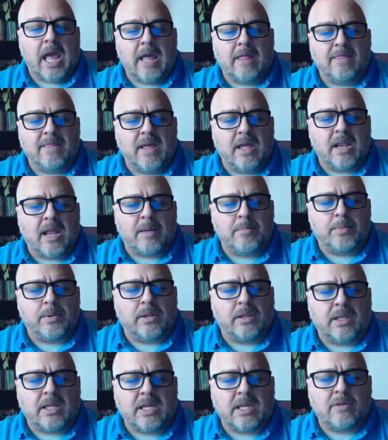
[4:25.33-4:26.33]
And then I
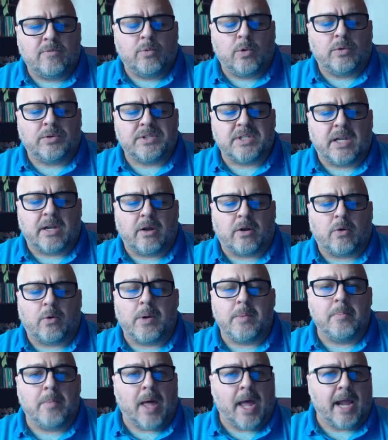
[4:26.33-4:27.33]
believe we'll send out a
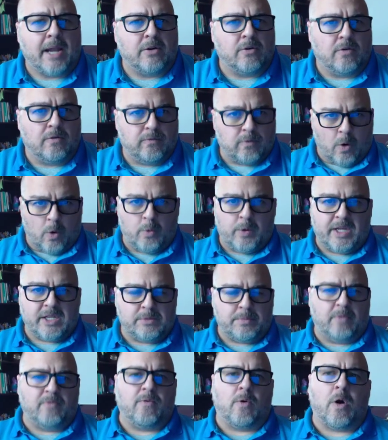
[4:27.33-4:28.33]
reminder 4
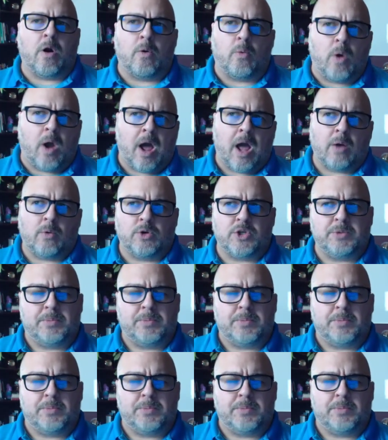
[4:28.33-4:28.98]
weeks before our ROC,